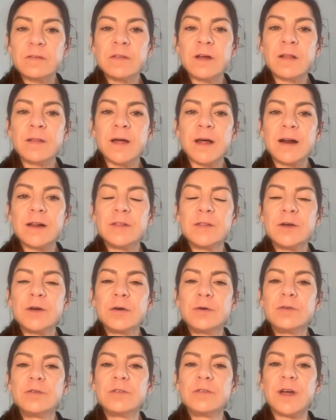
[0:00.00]
a lot of
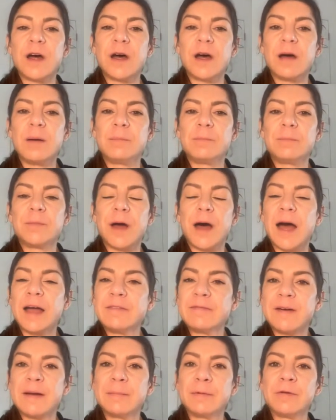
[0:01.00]
those
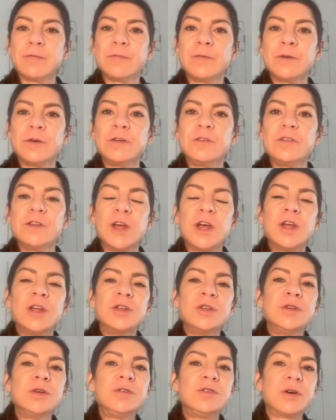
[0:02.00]
high fiber foods,
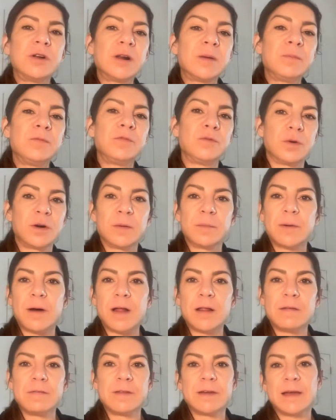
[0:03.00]
you don't absorb
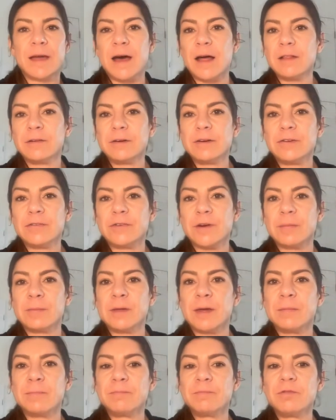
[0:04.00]
all of the calories from
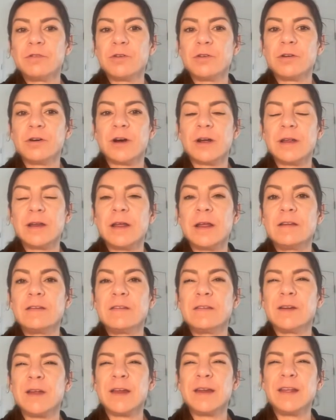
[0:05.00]
them. So they're in
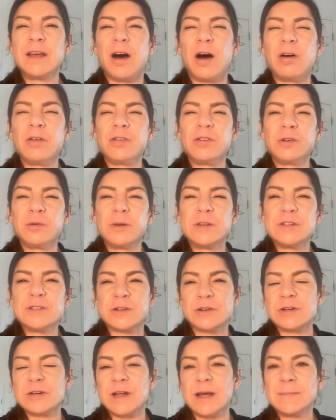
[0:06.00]

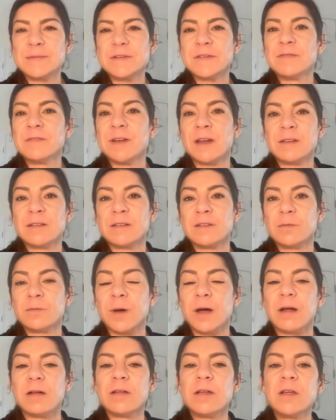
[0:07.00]
certain types of nuts as
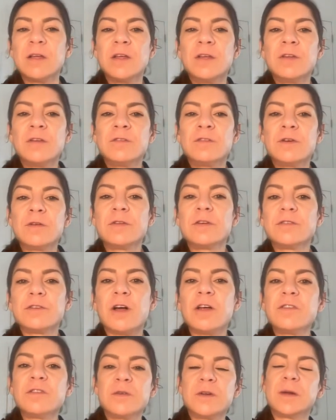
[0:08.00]
well. So there's
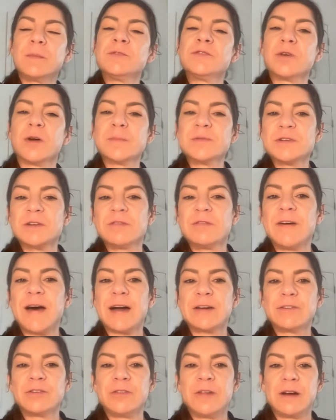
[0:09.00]
also an absorption
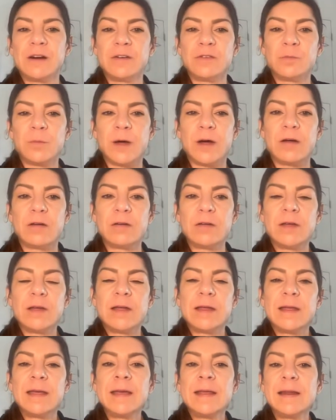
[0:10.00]
factor there as well.
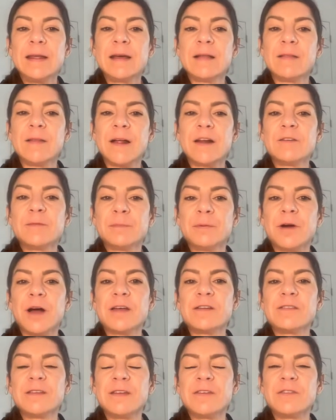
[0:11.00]
Eating a lot of
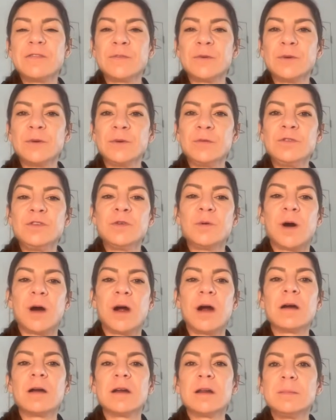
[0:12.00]
processed foods, you
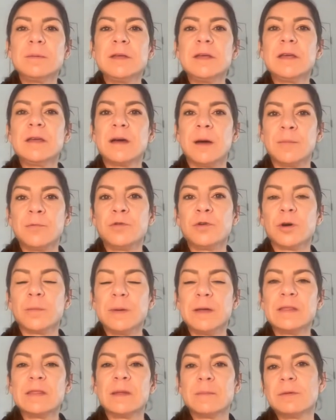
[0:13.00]
are going to be
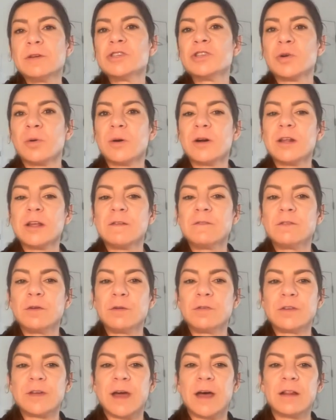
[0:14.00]
absorbing the majority of
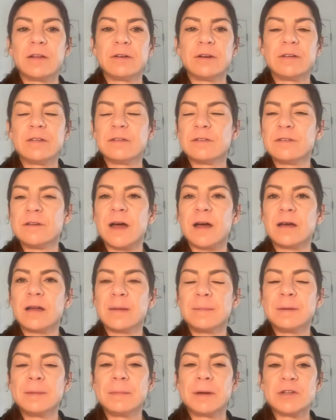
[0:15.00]
those calories. There's not
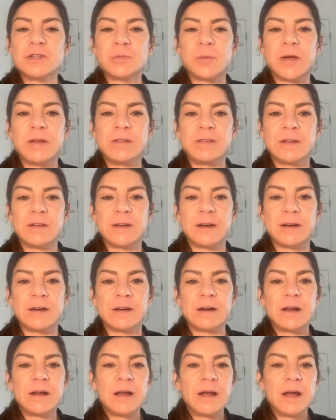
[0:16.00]
going to be much wasted there.